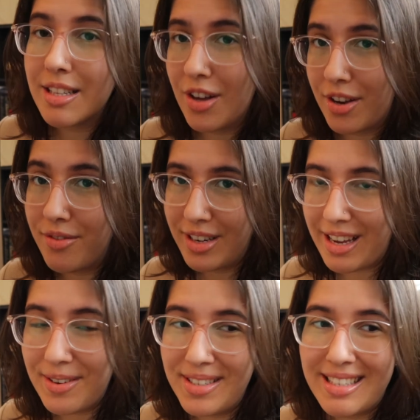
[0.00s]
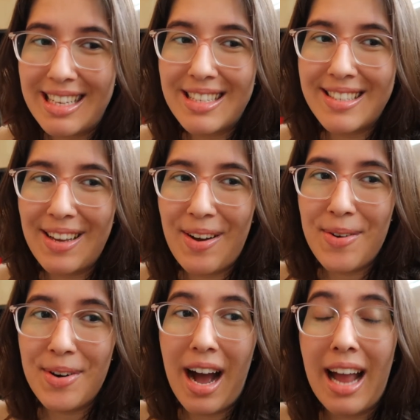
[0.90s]
a lot of videos.
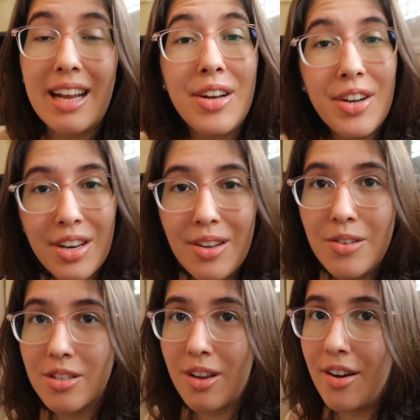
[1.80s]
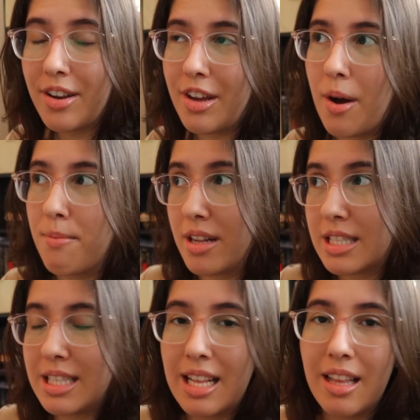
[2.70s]
So I could use just audio. I'm not
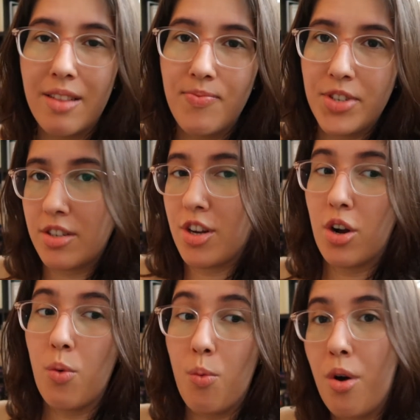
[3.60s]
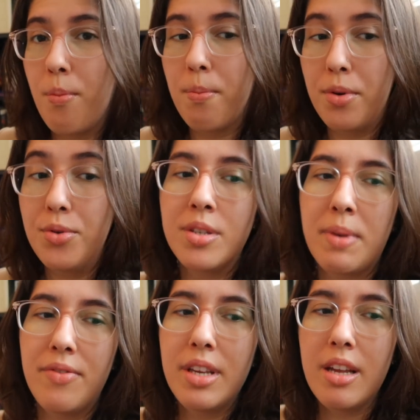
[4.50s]
saying that TikTok won't boost
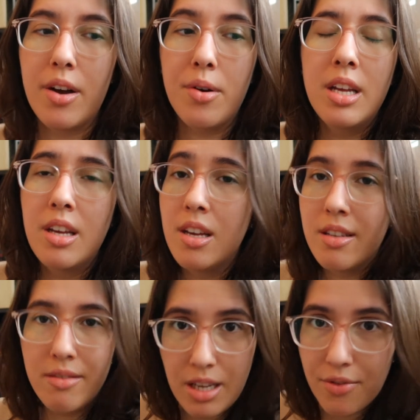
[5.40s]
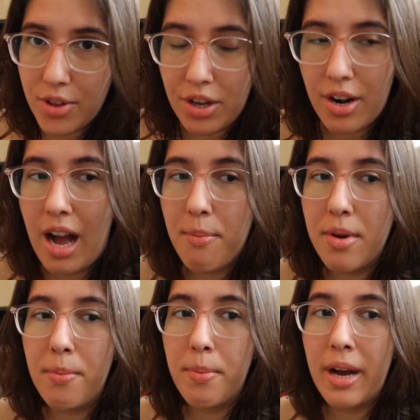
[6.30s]
my video. Definitely could
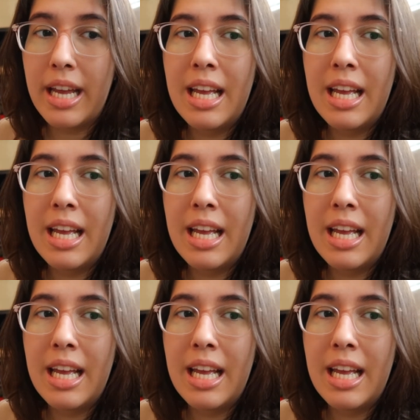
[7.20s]
happen, but